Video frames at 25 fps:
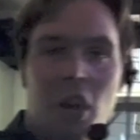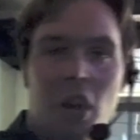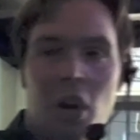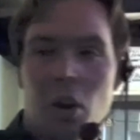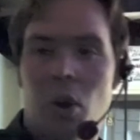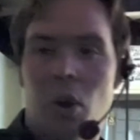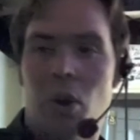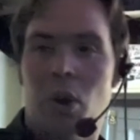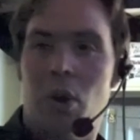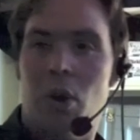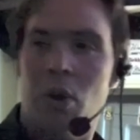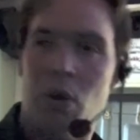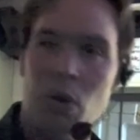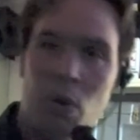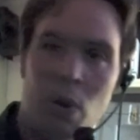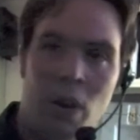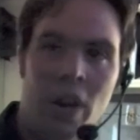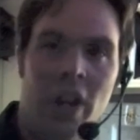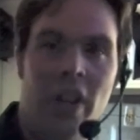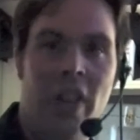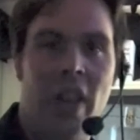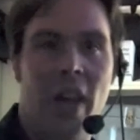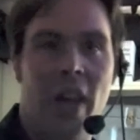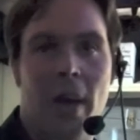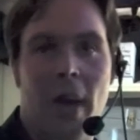know
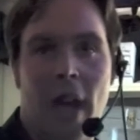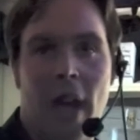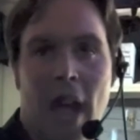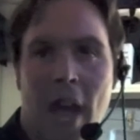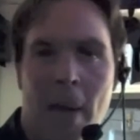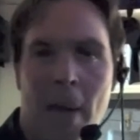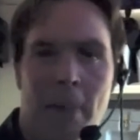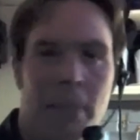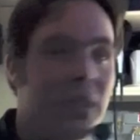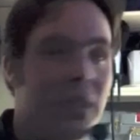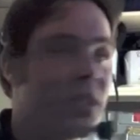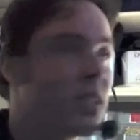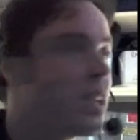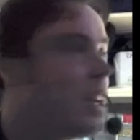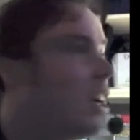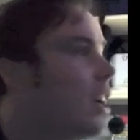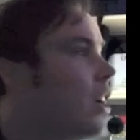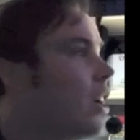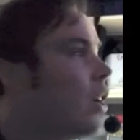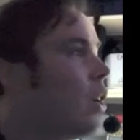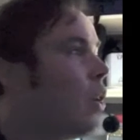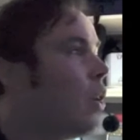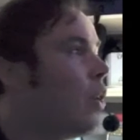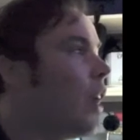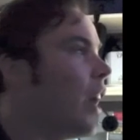where that happens,
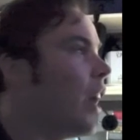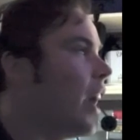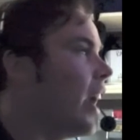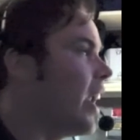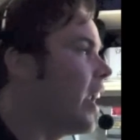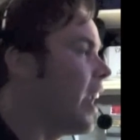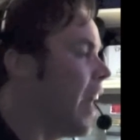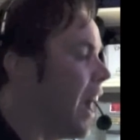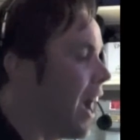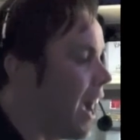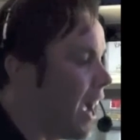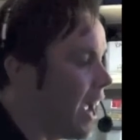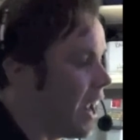and